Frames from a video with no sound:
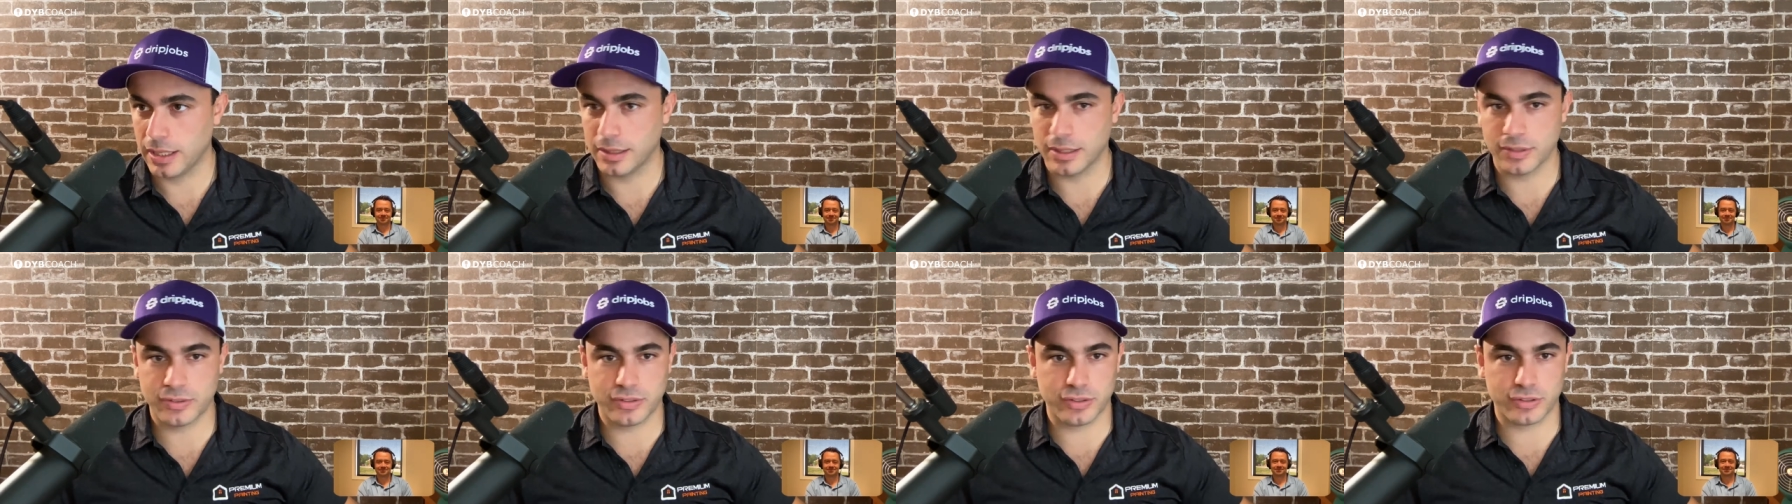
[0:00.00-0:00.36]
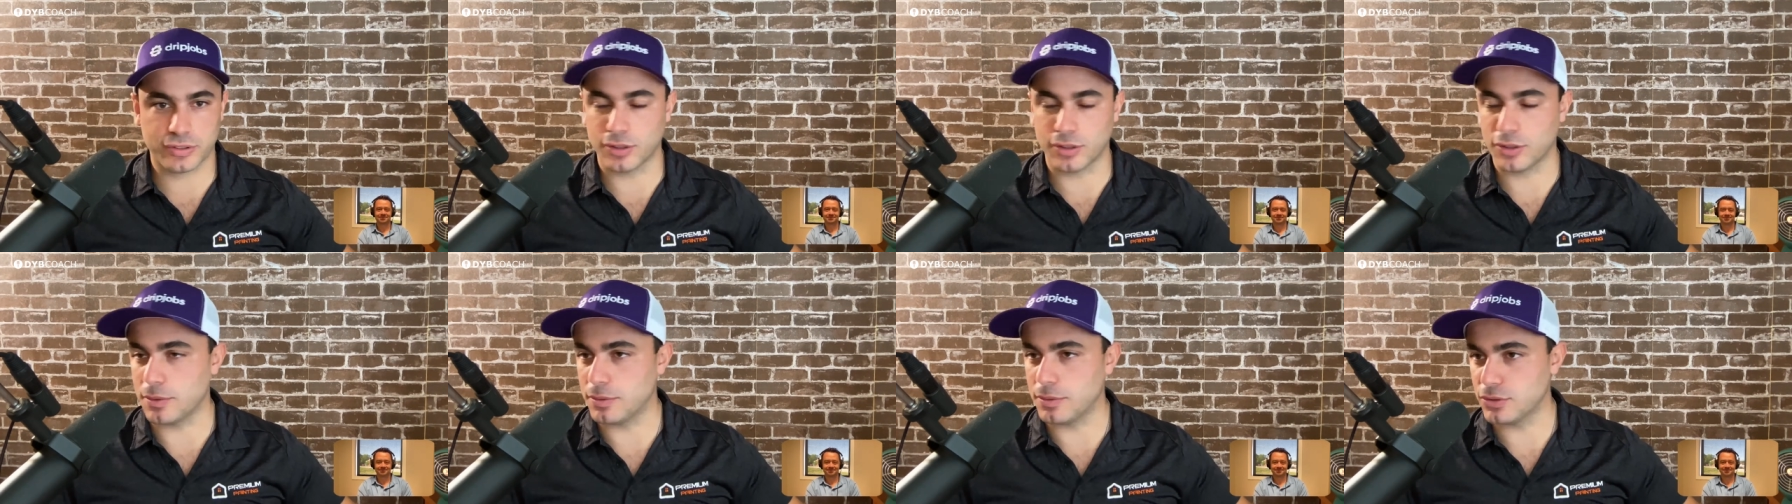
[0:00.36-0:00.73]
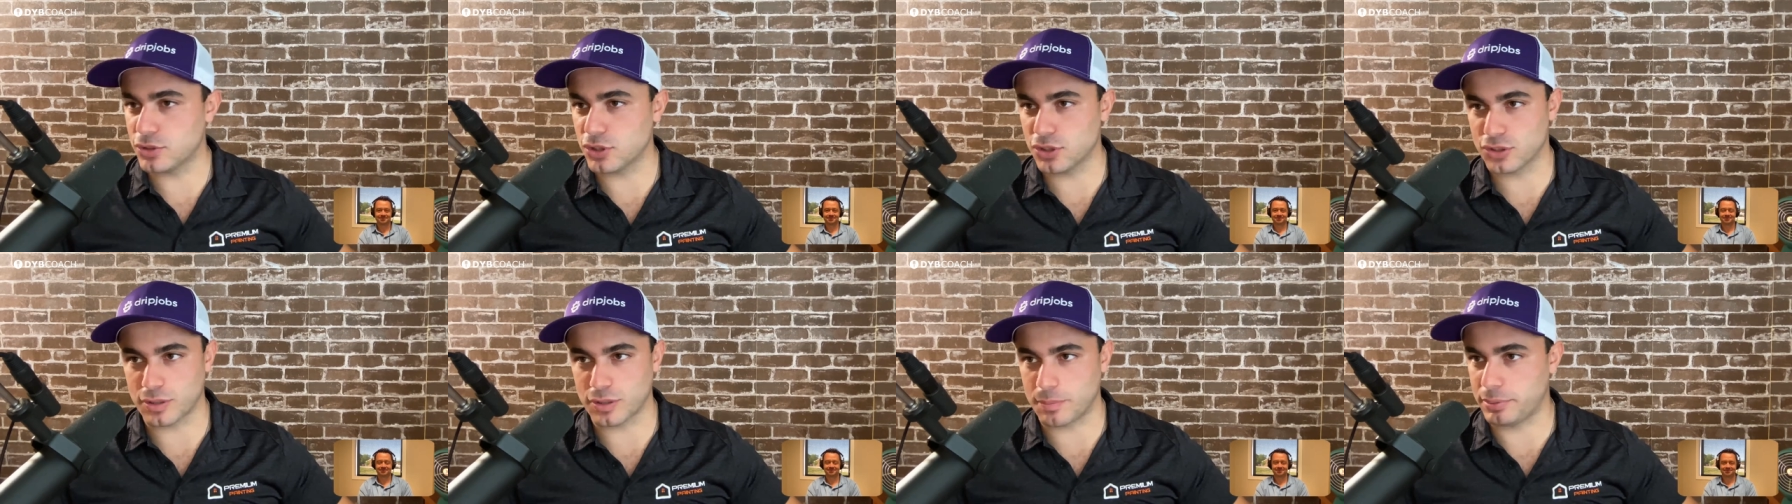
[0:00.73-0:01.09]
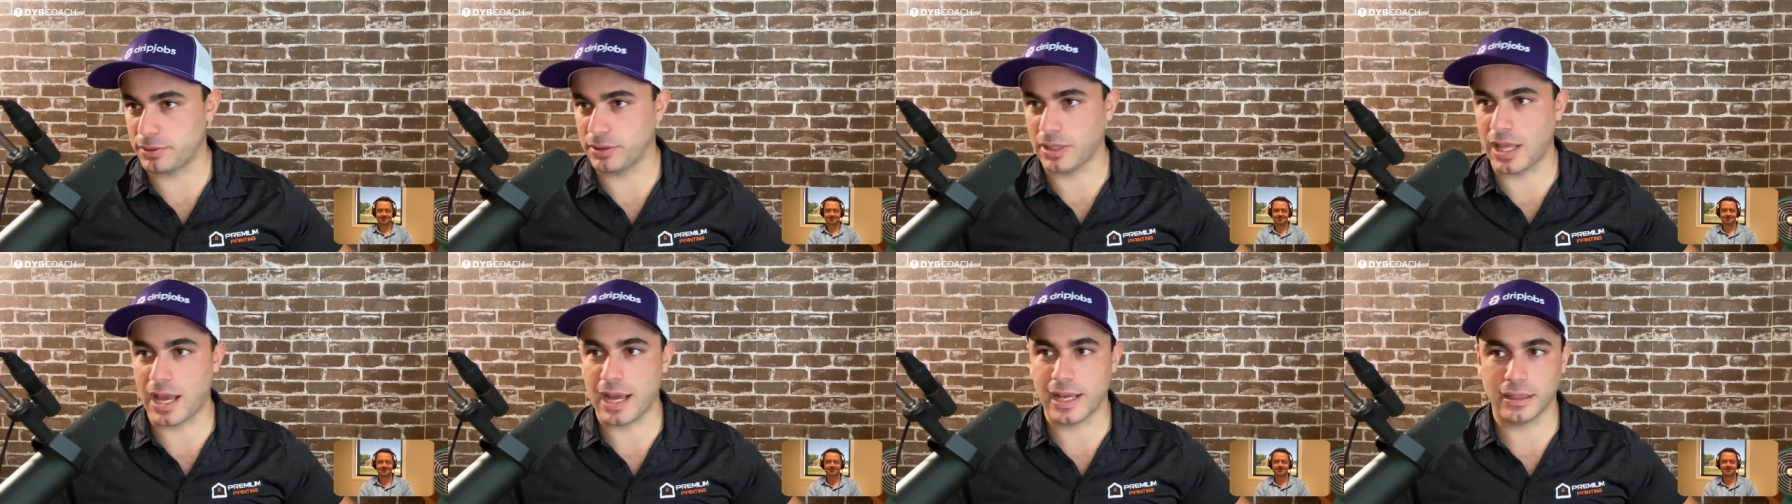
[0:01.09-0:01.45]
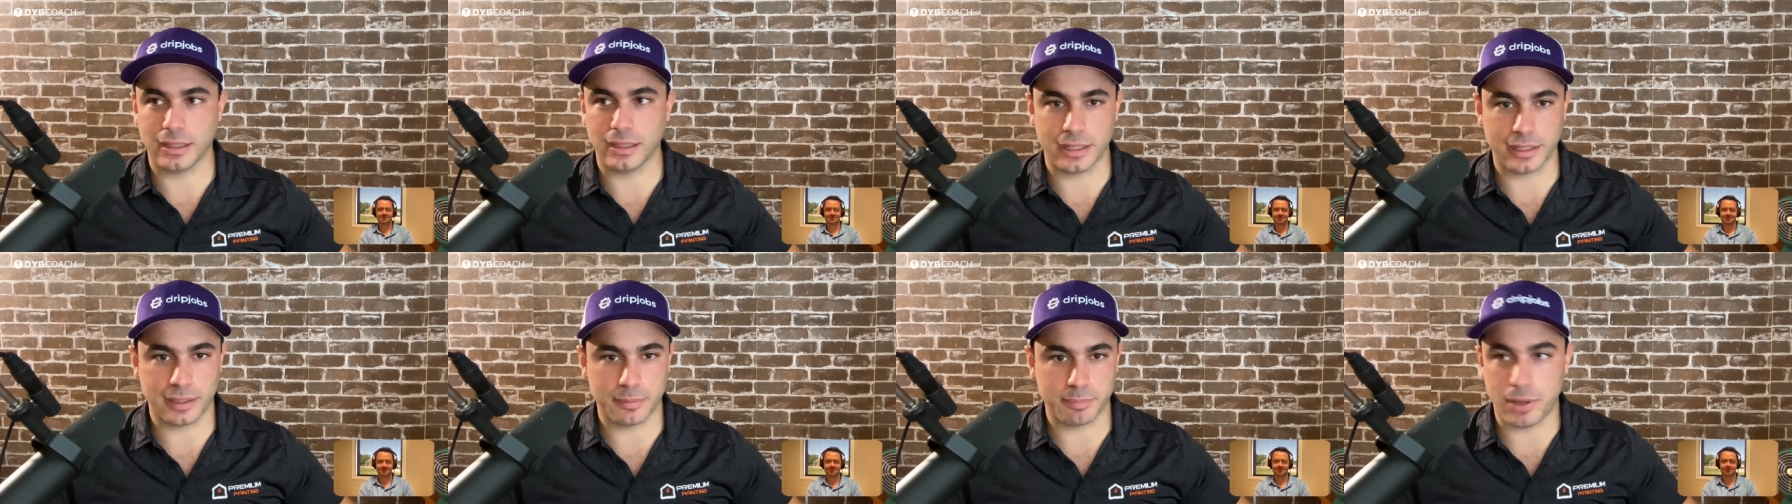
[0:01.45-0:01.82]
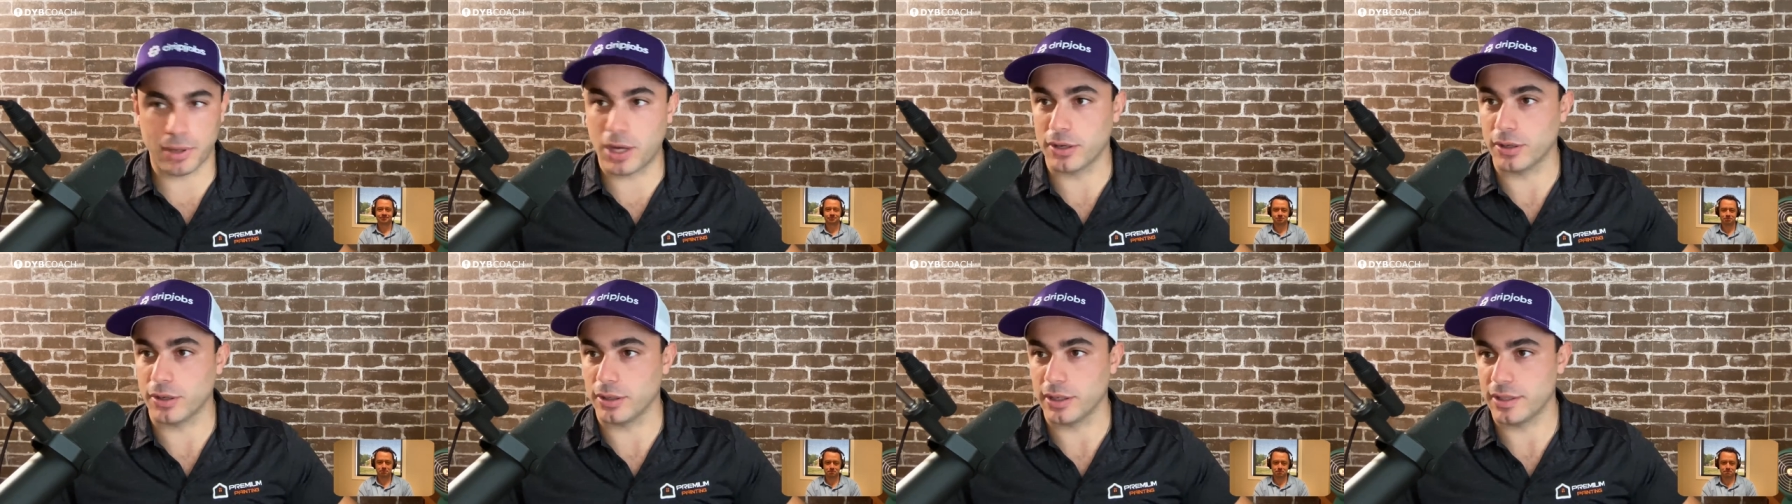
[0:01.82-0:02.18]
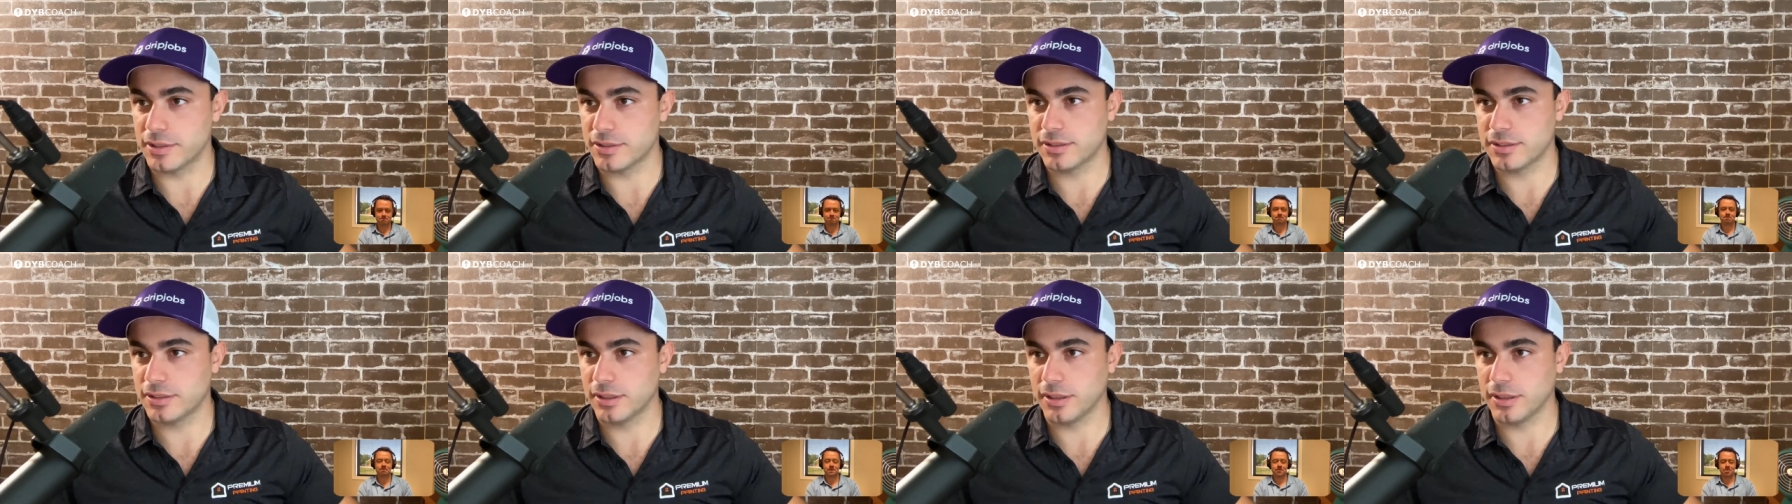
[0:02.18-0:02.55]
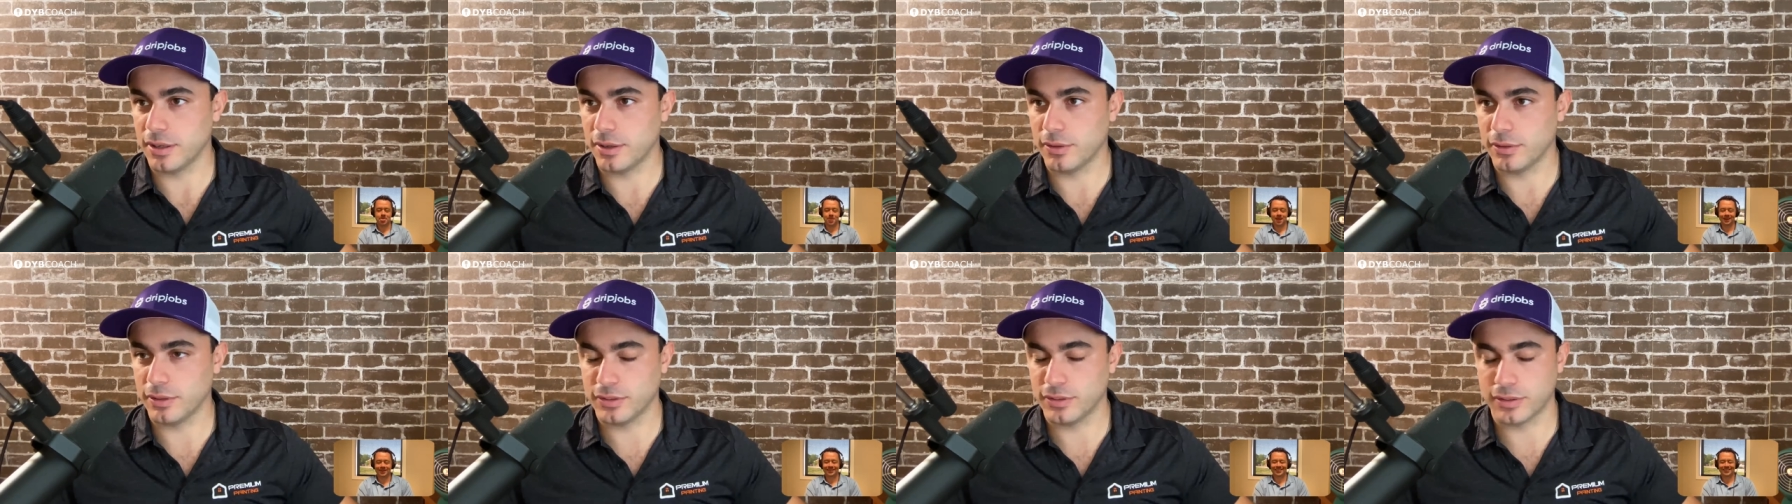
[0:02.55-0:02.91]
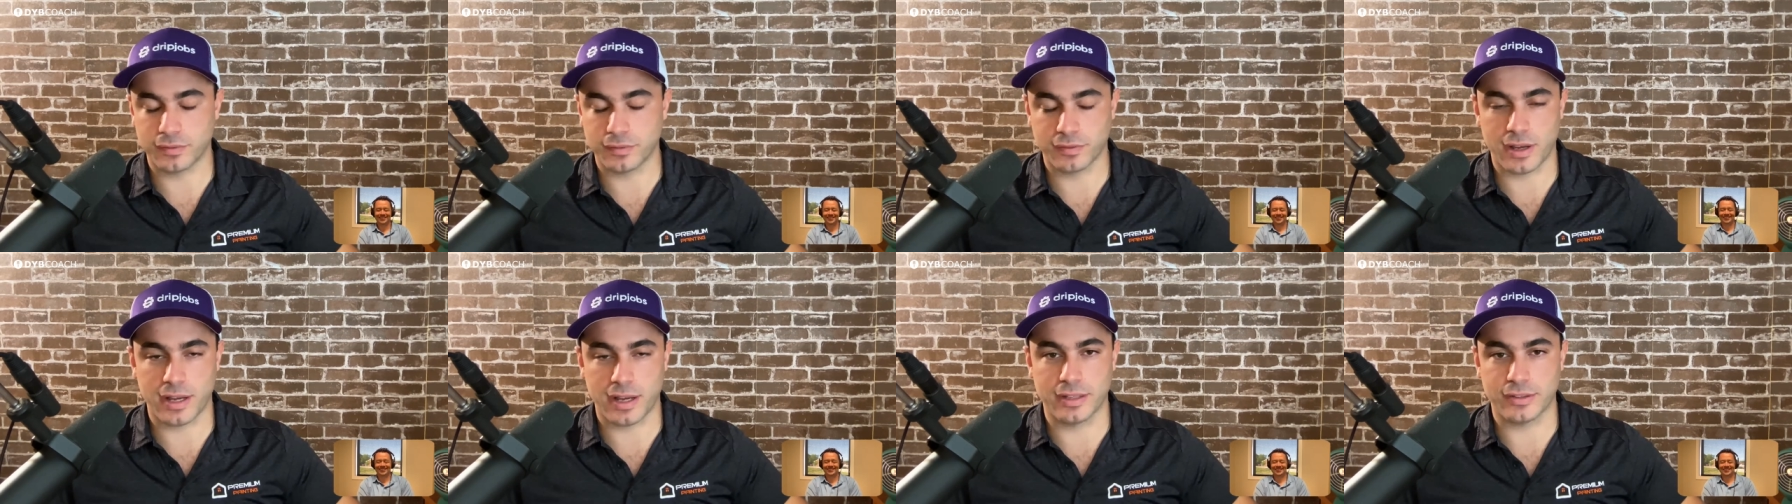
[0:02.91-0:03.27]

this is going to just apply like butter. It's, you know, this is fine.